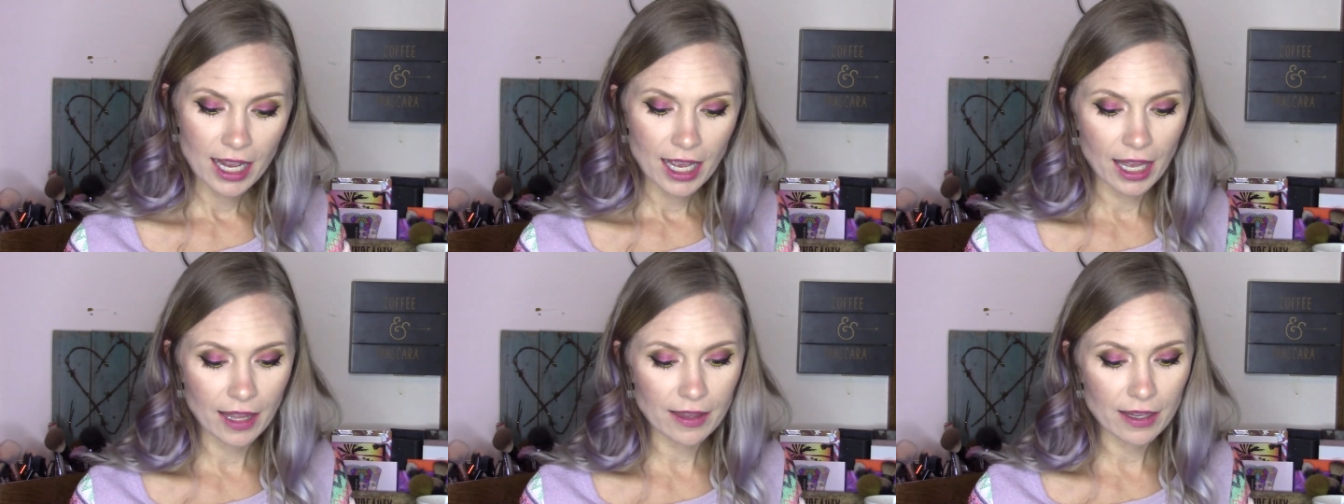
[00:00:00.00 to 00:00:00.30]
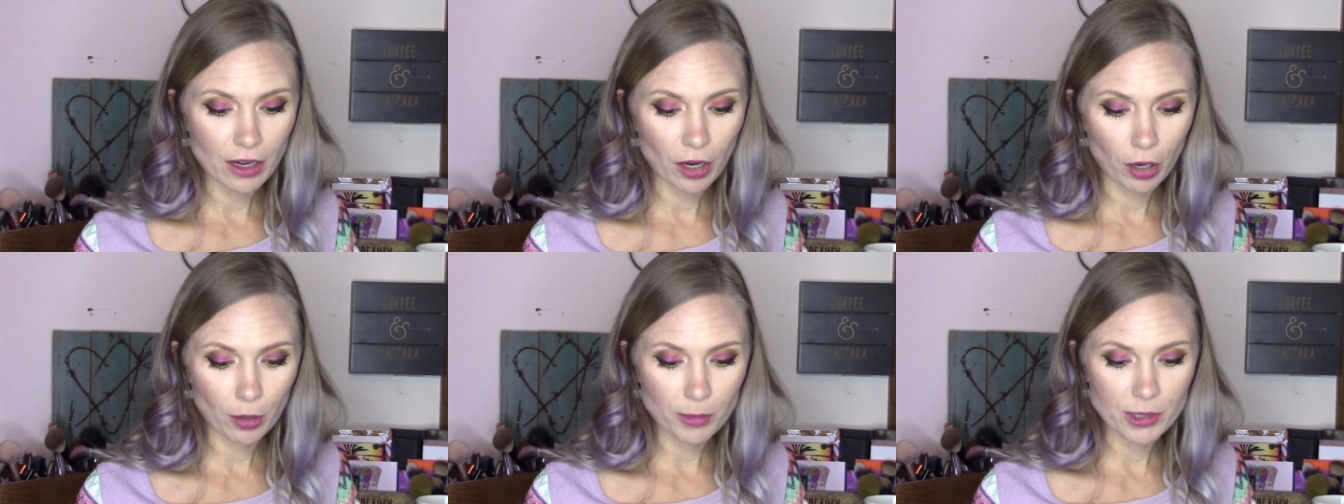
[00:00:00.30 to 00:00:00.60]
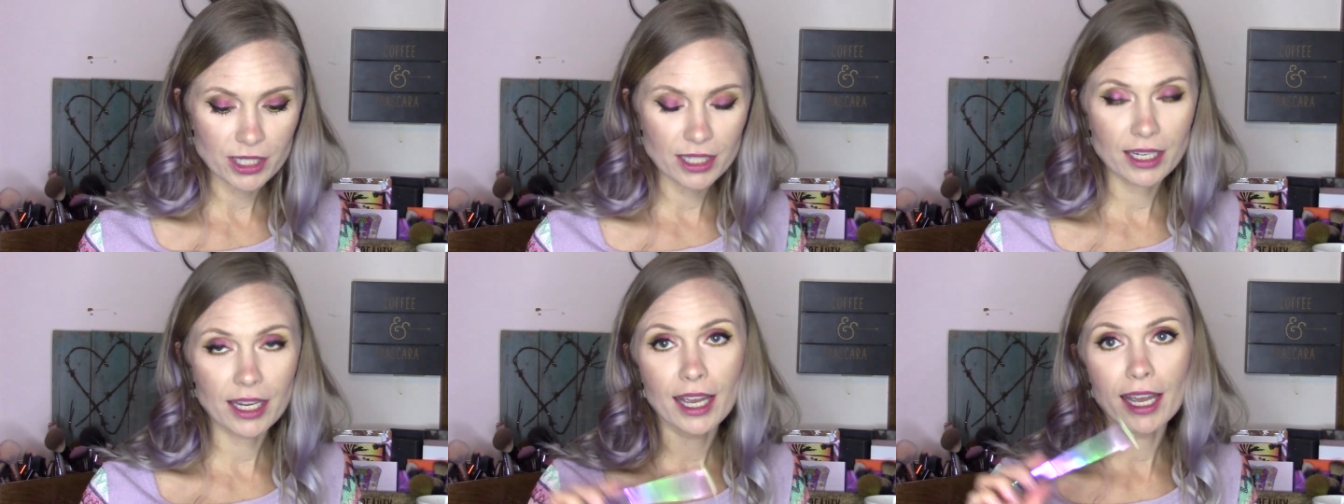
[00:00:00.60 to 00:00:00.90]
and the
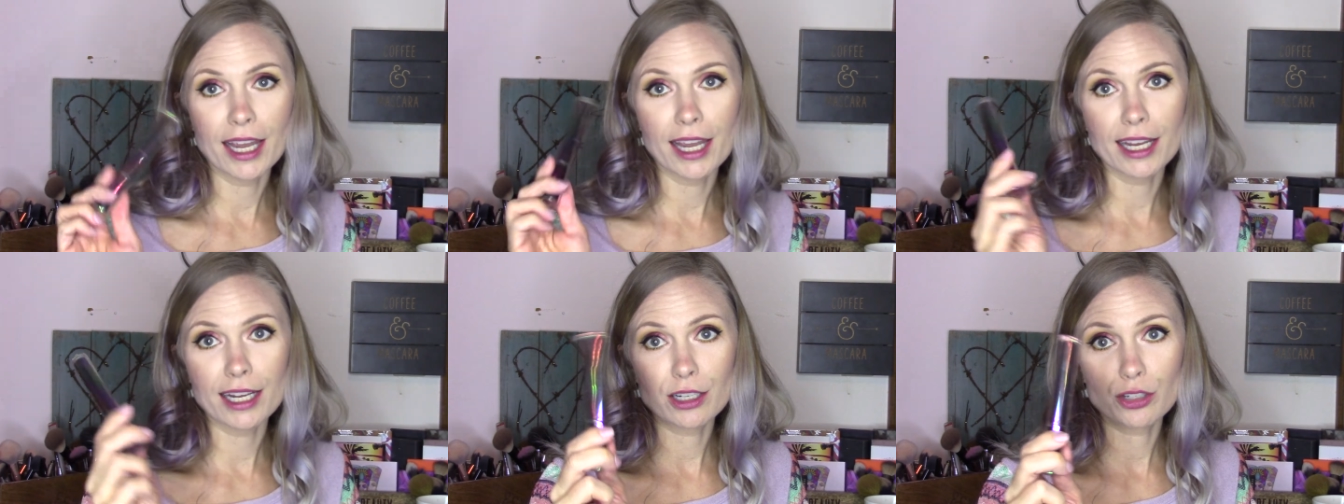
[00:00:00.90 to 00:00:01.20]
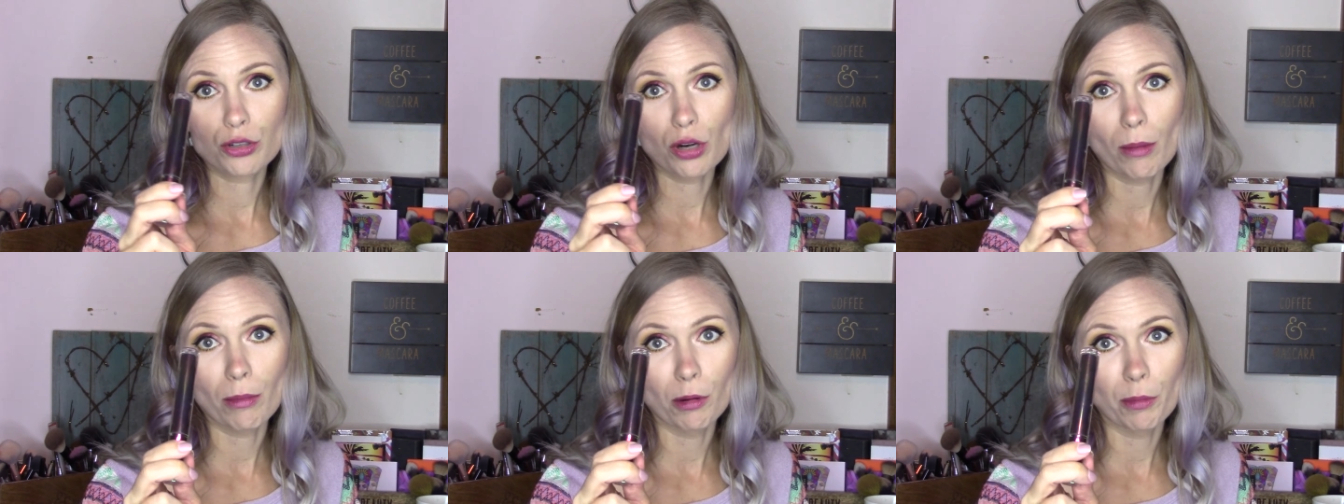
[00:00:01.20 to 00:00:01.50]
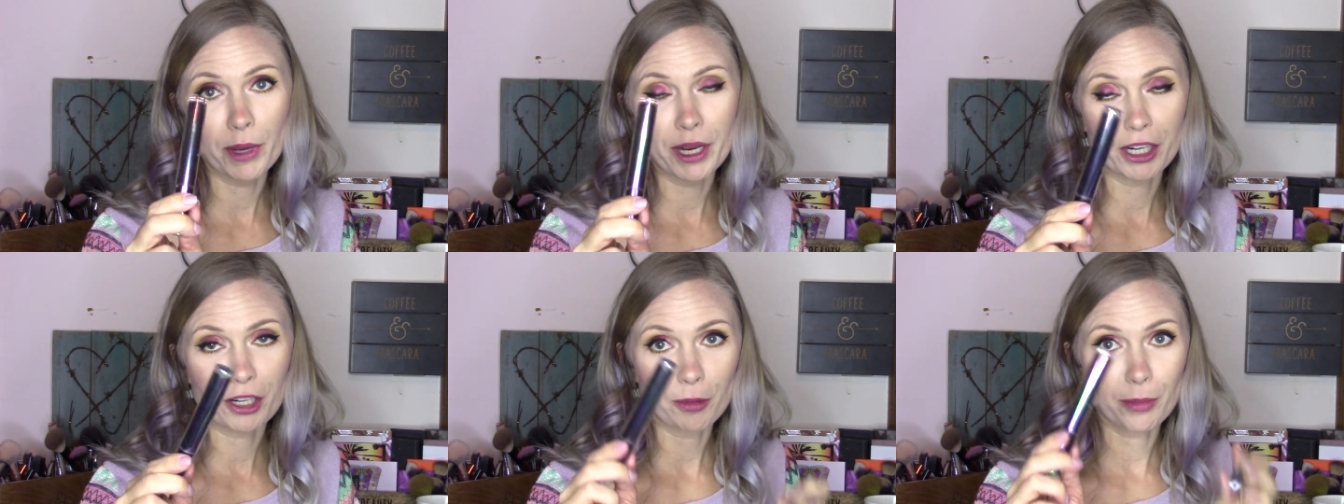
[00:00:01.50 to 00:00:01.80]
Urban Decay
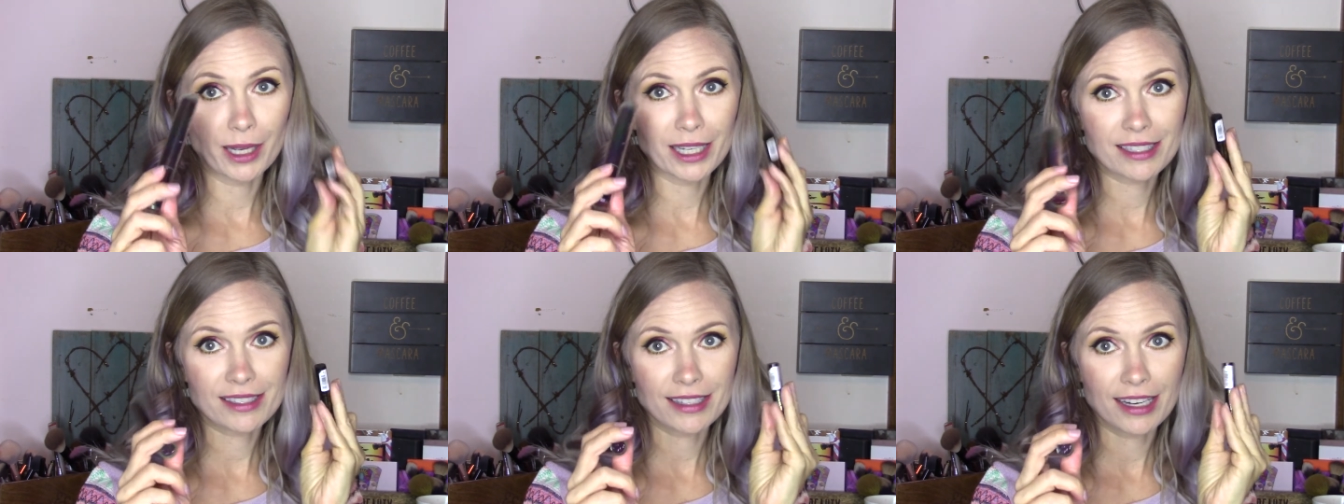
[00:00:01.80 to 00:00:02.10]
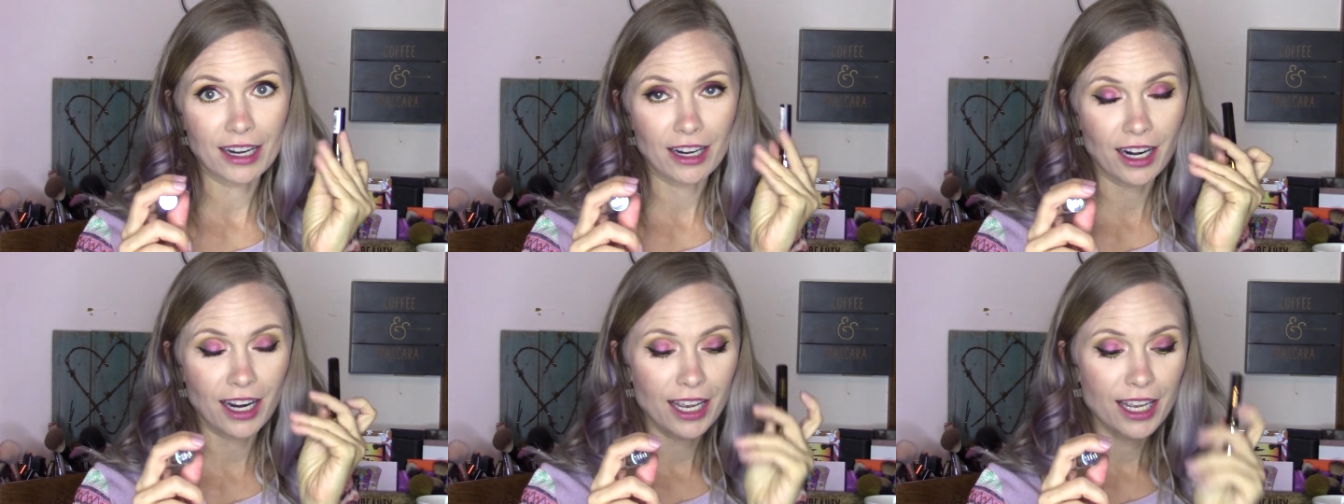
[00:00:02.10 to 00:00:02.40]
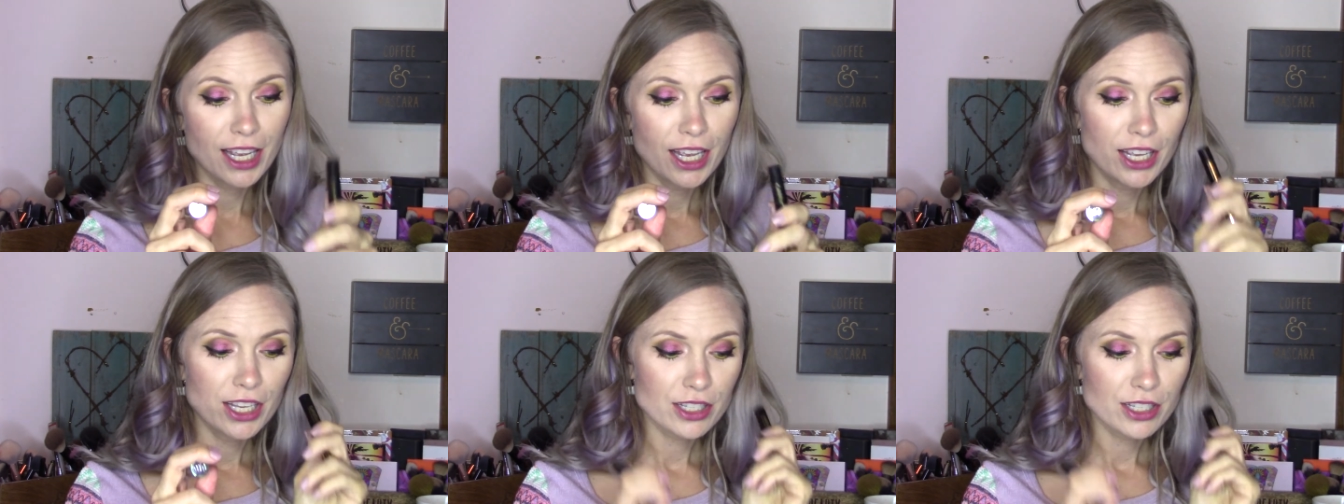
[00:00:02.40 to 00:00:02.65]
Troublemaker Mascara.